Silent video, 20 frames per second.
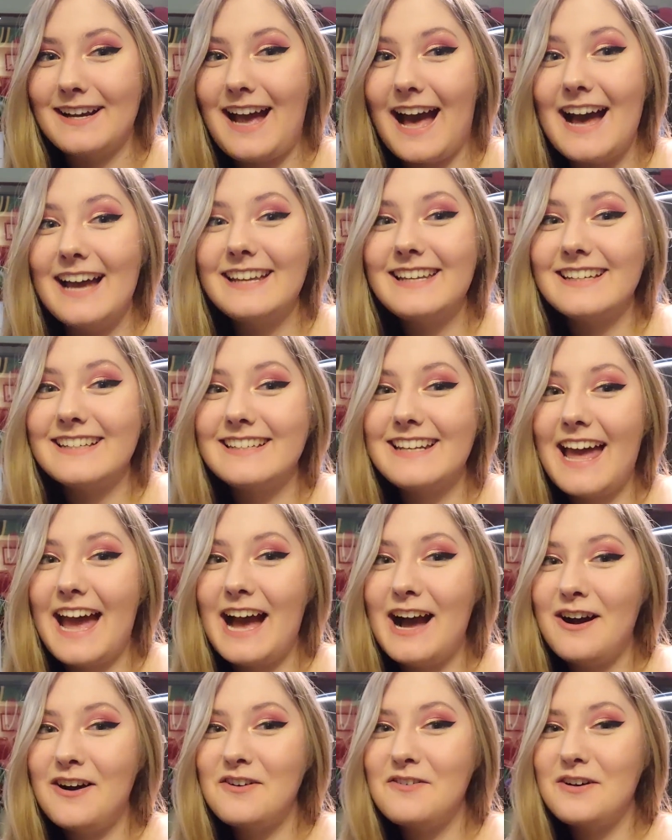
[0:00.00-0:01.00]
I can
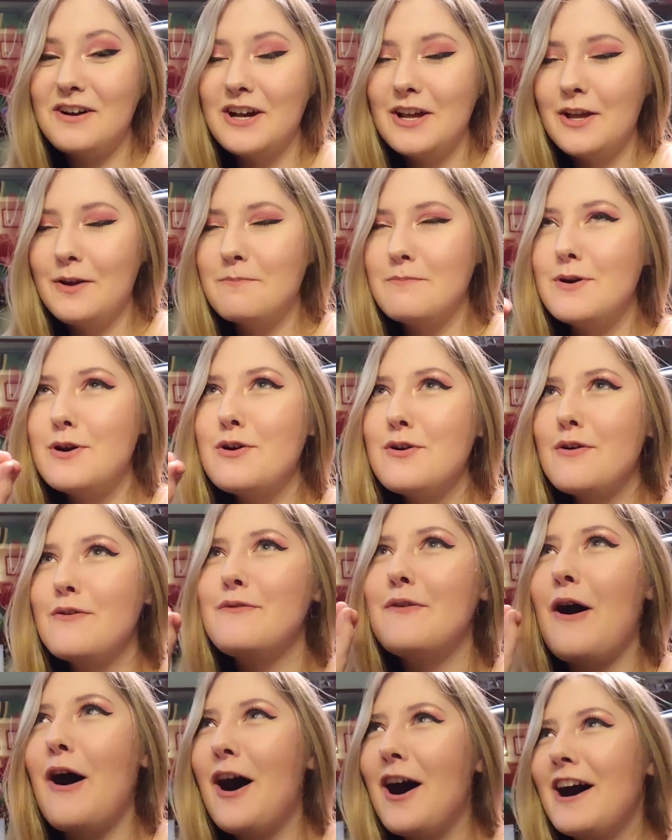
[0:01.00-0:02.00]
now move
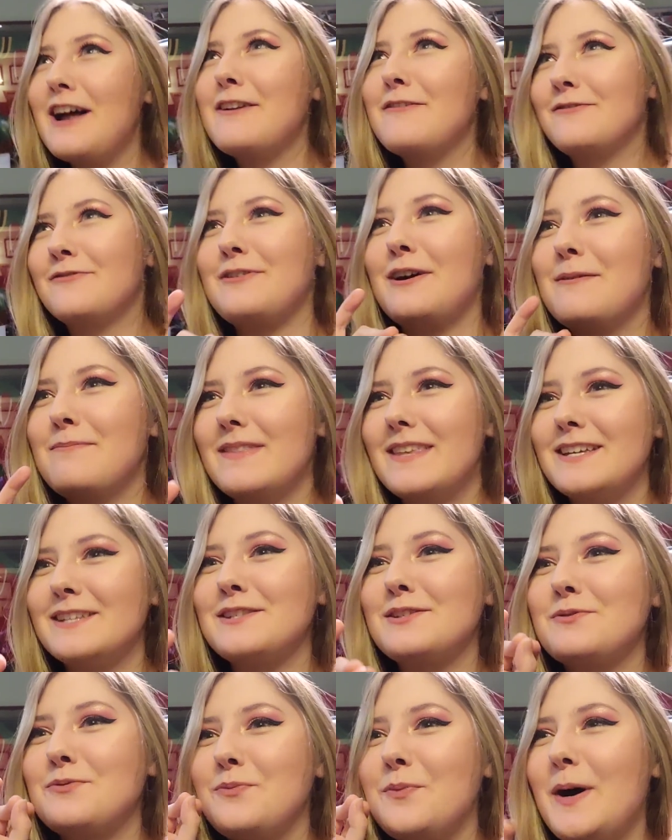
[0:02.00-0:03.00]
on from this
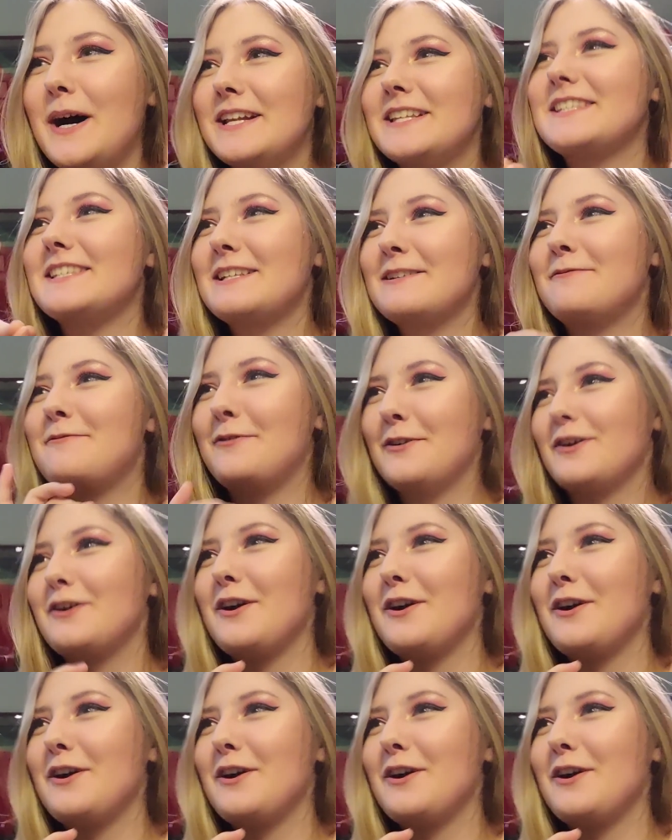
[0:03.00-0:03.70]
once and for